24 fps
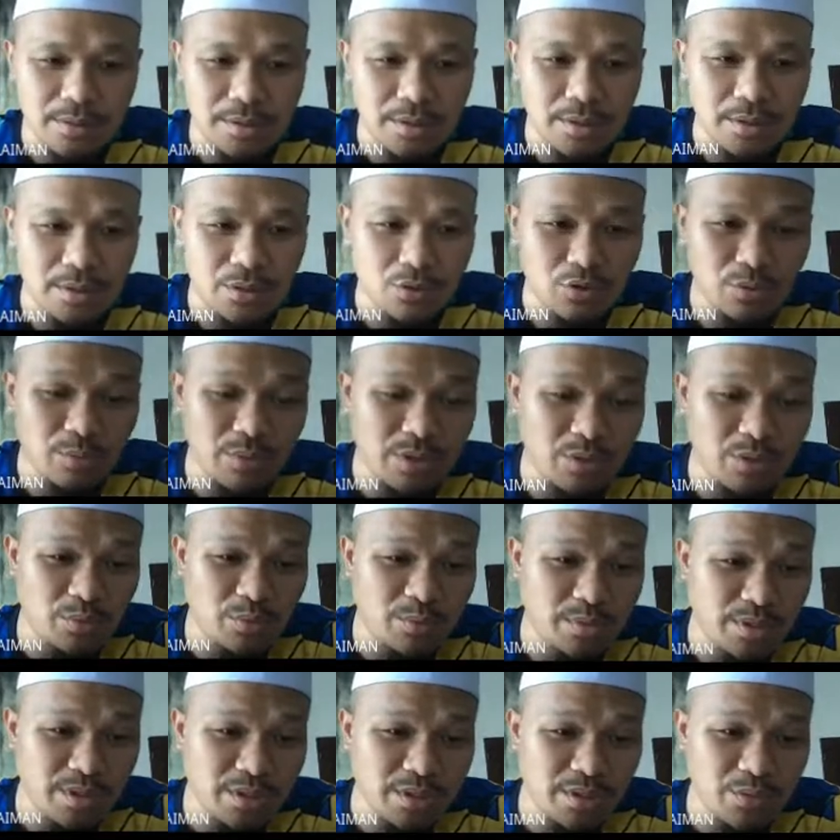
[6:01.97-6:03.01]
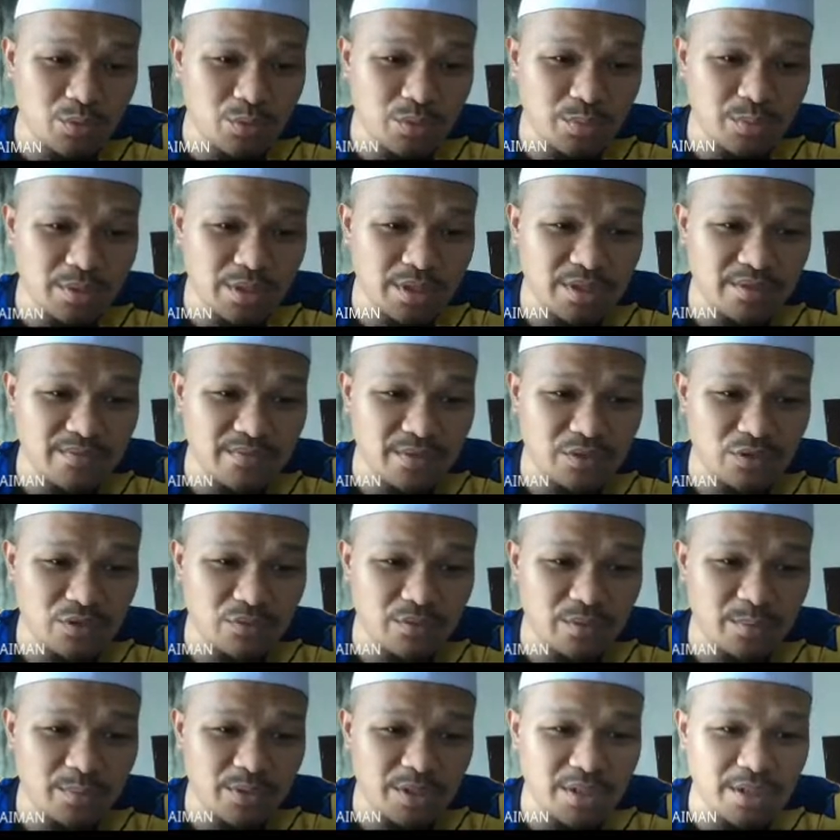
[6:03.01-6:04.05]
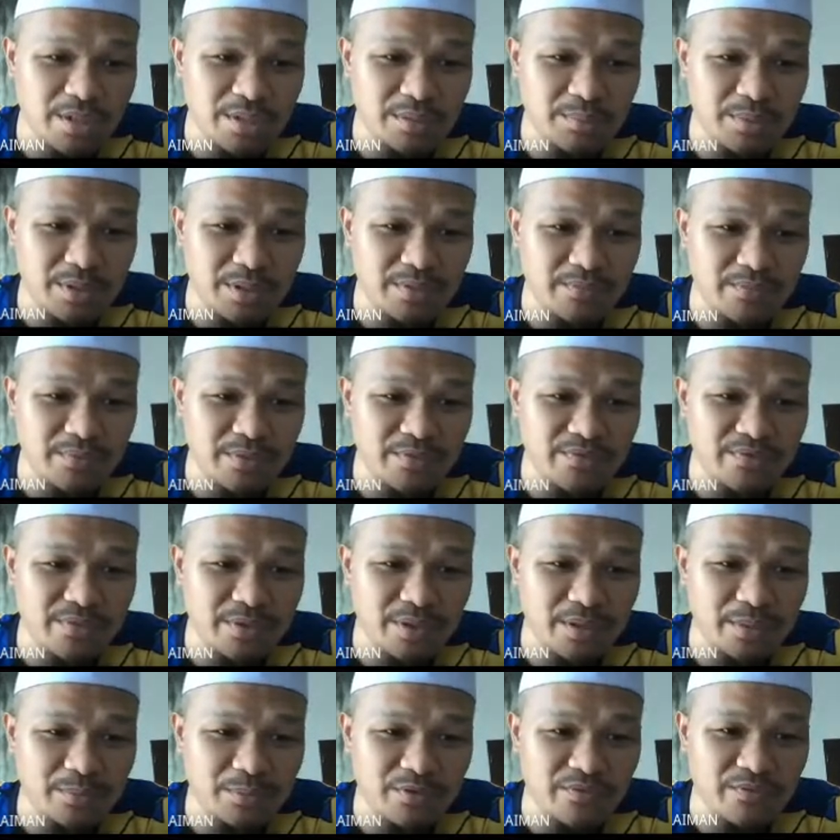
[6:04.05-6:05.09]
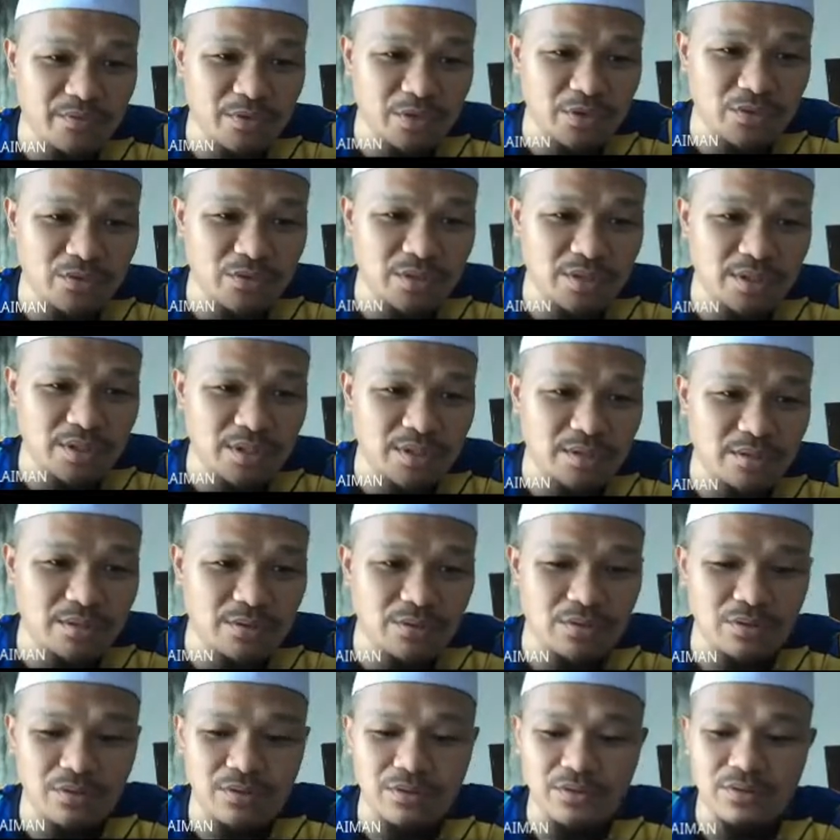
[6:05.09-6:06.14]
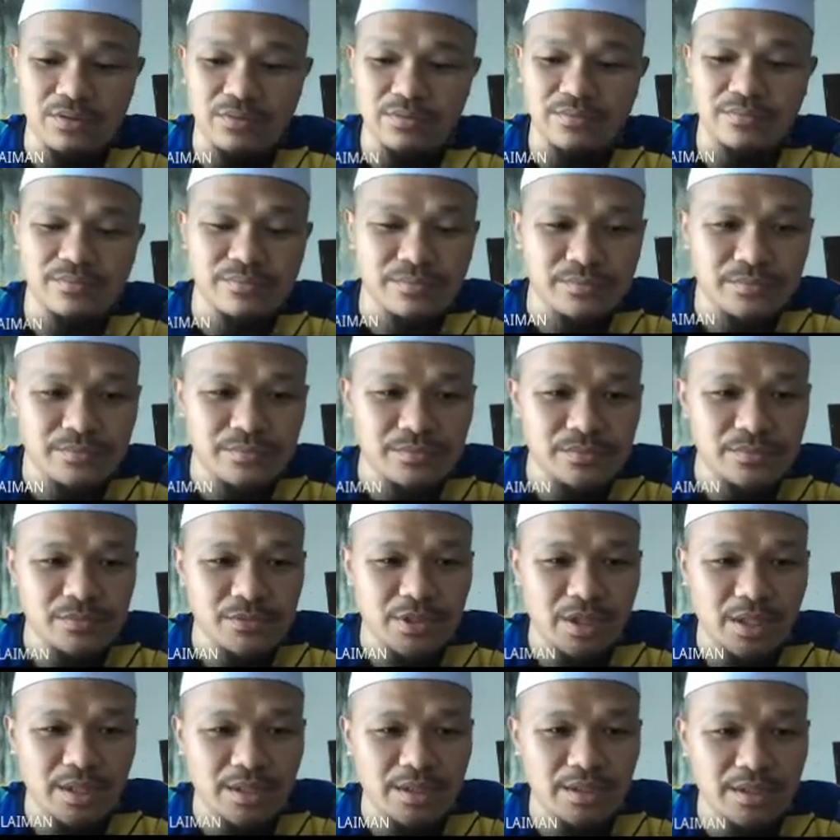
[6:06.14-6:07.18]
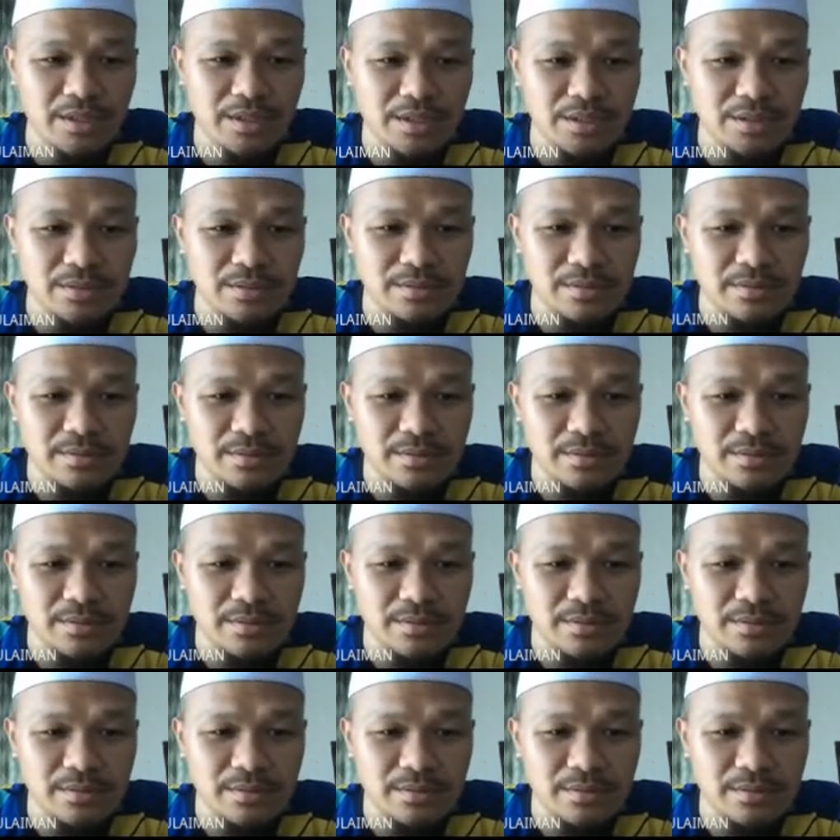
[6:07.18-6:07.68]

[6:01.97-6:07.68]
Normally will be given or will be determined before you start your calculation.